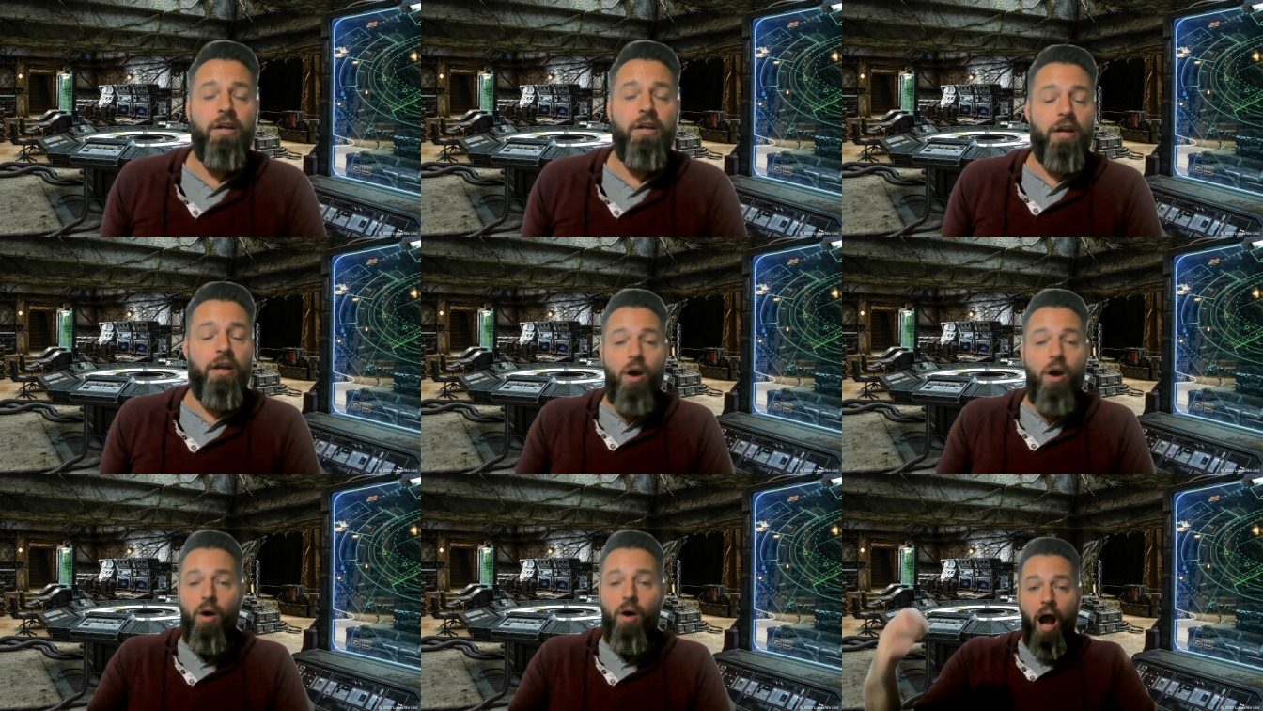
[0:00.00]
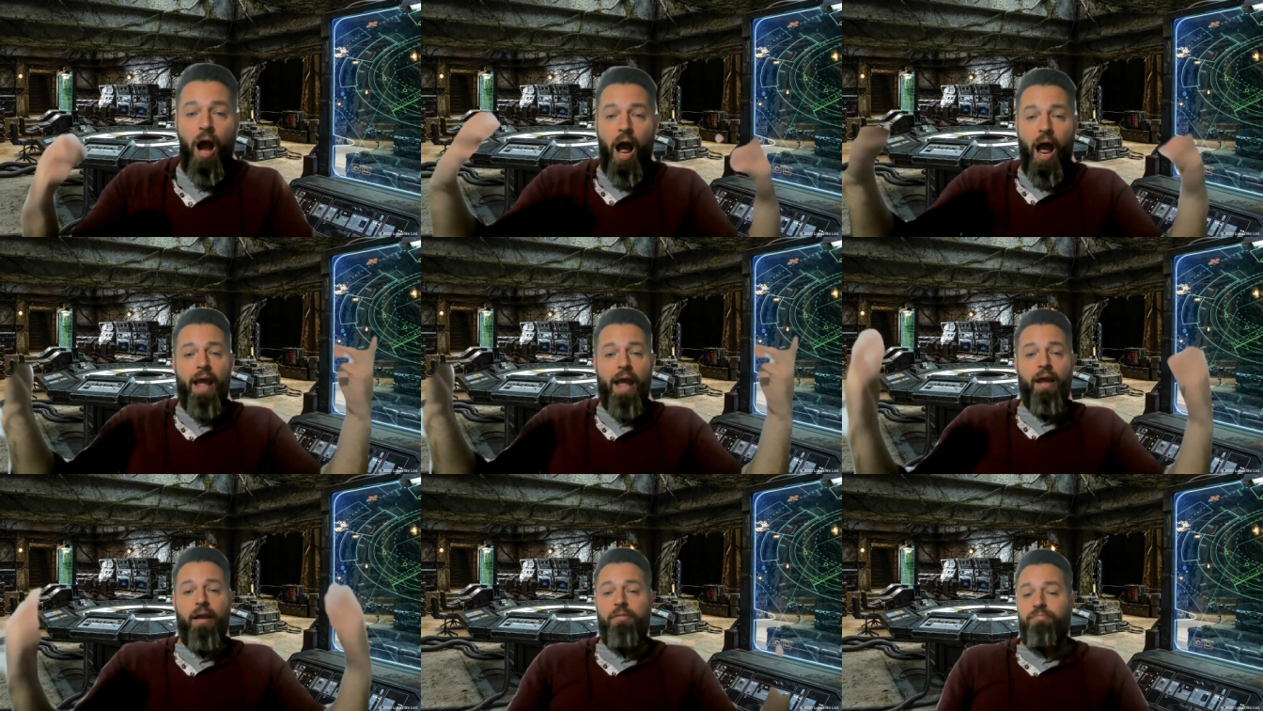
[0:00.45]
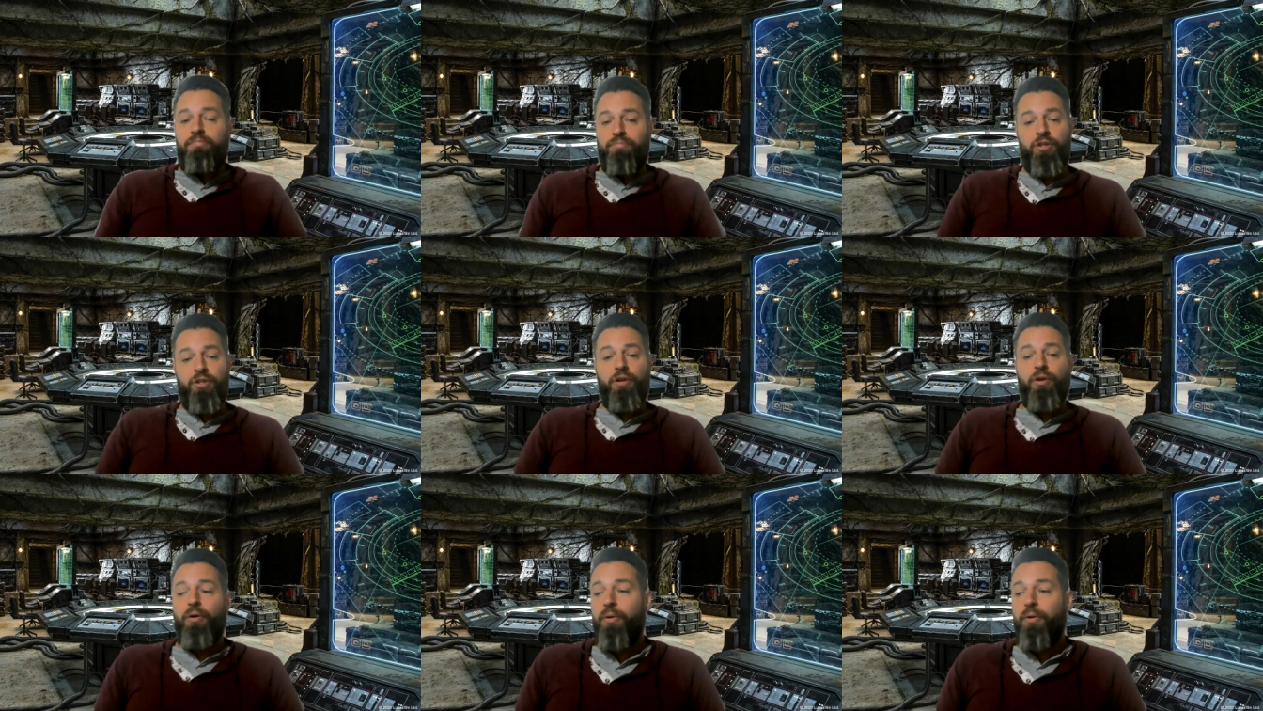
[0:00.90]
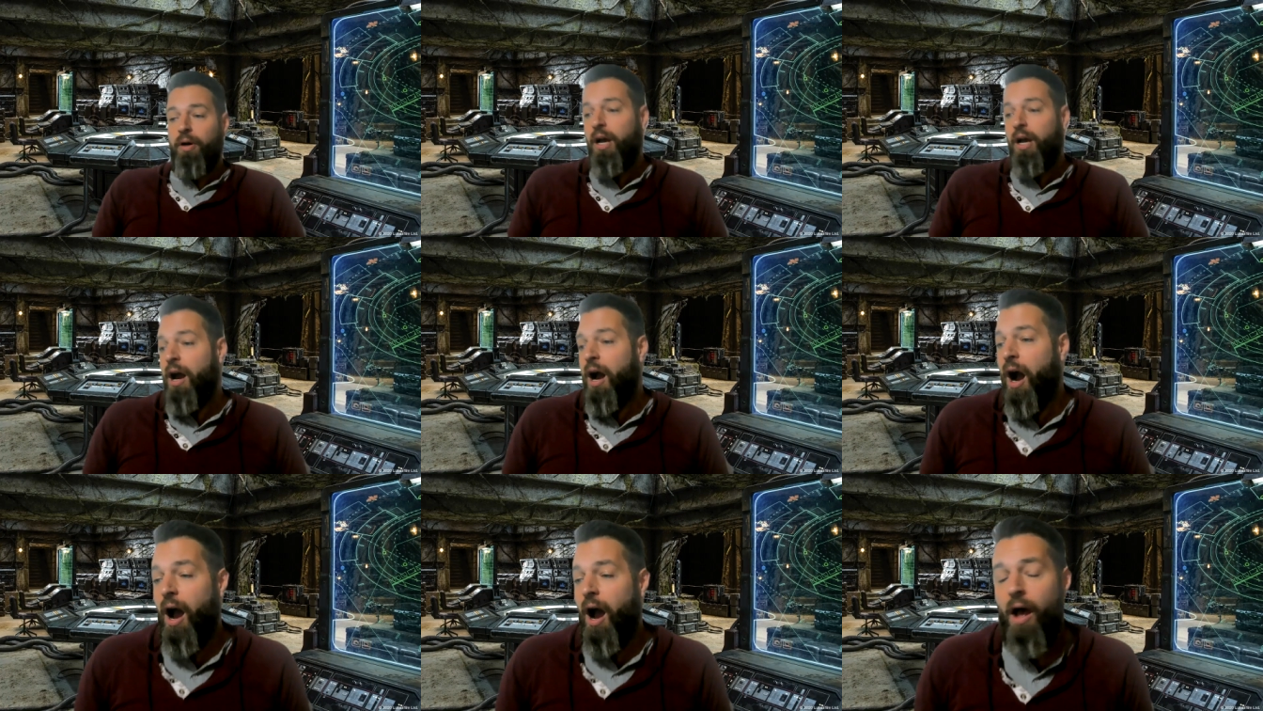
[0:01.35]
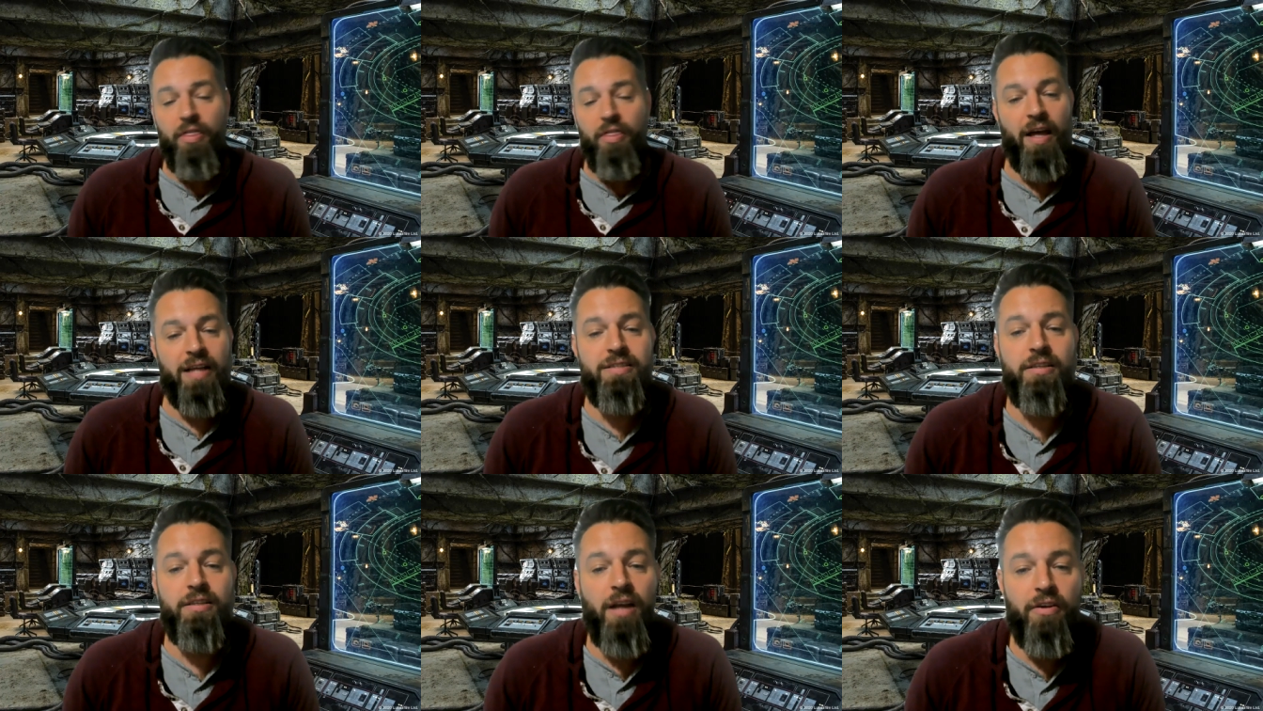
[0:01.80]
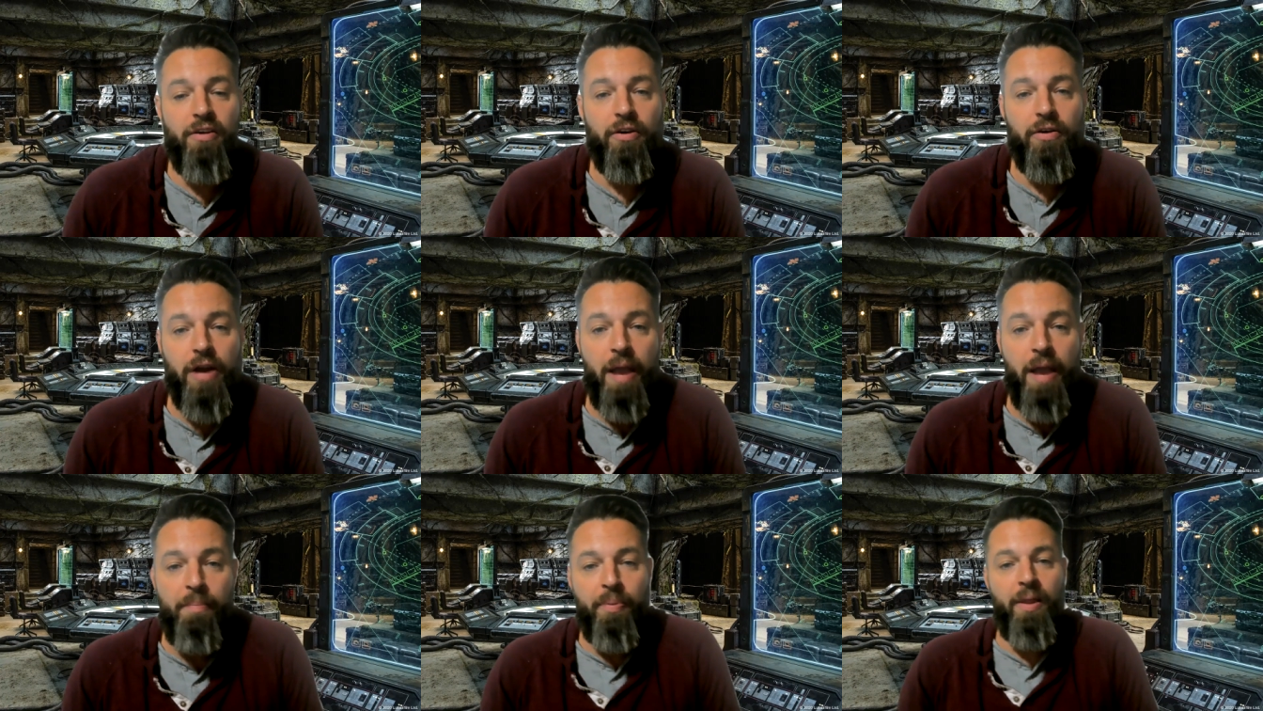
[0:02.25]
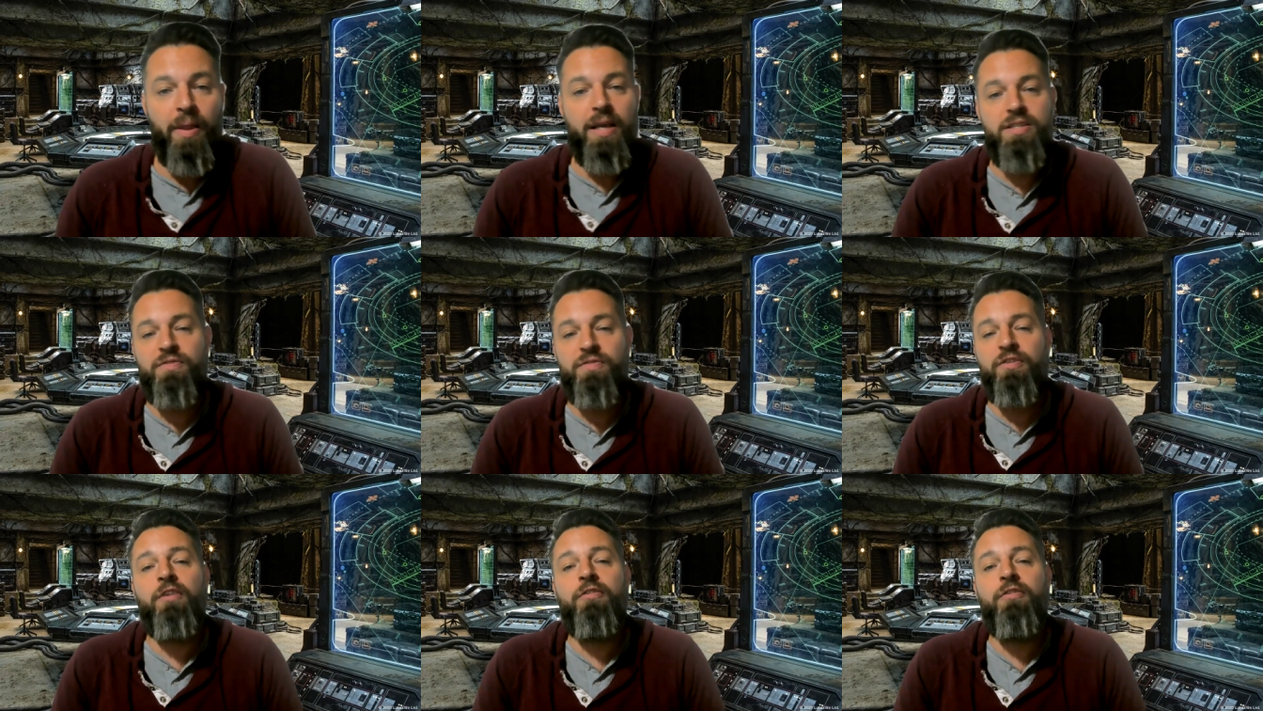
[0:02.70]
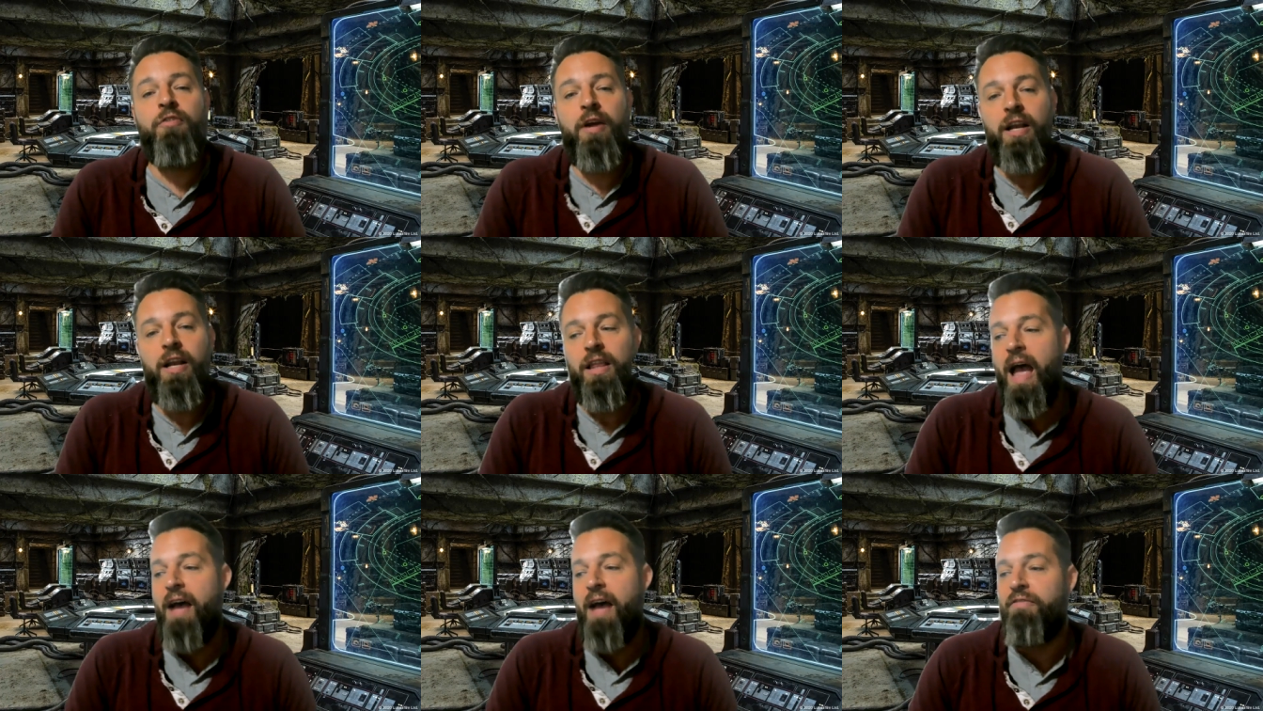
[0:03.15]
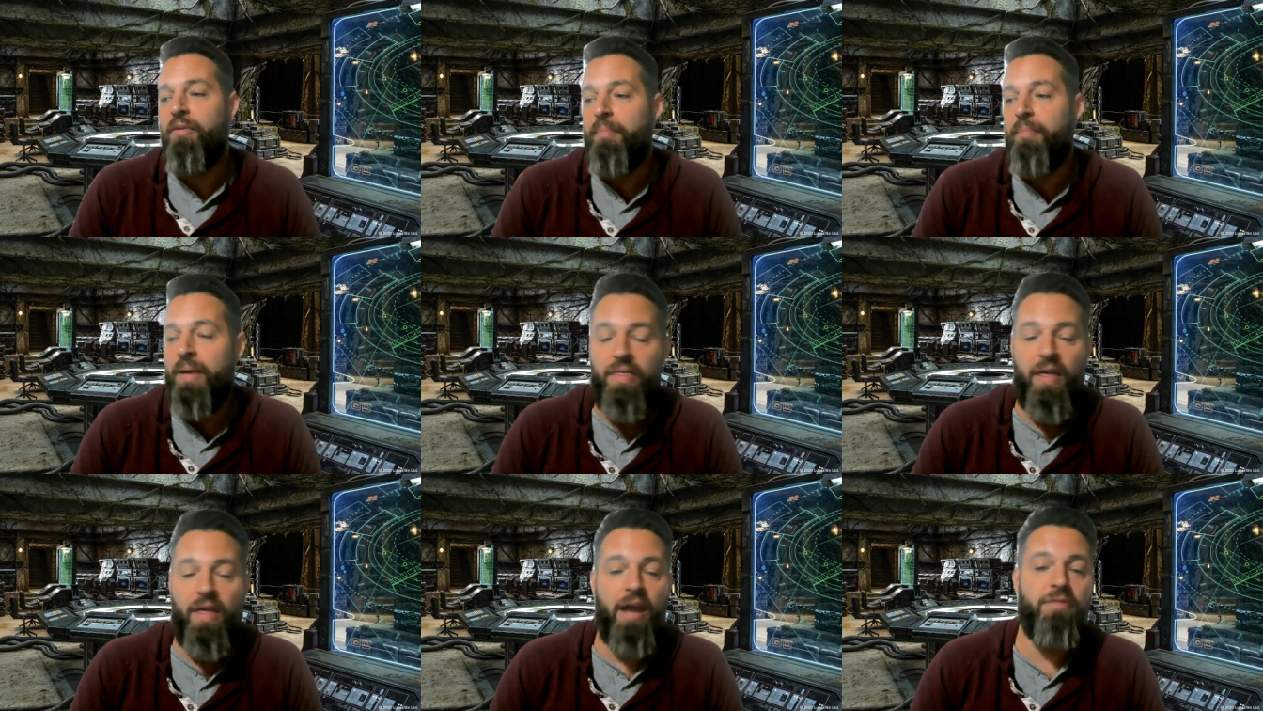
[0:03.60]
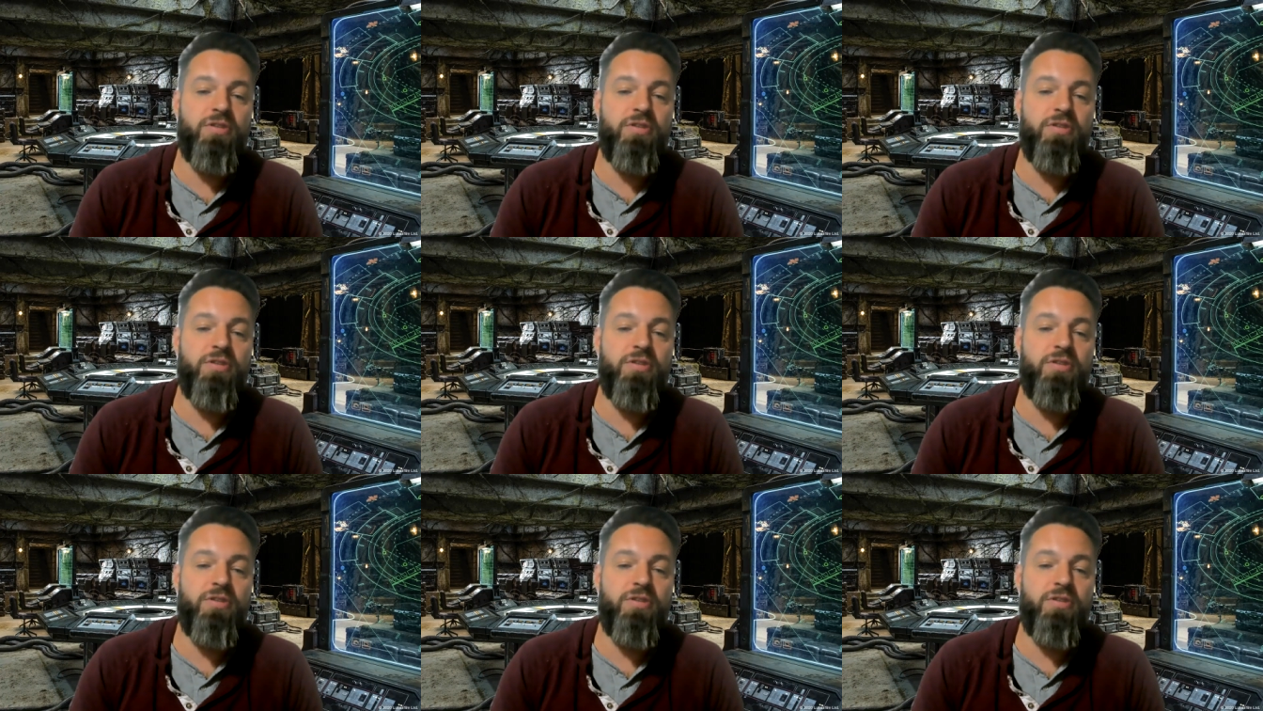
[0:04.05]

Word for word: you know I do, uh, that's another great place. Feel free to laugh at me there.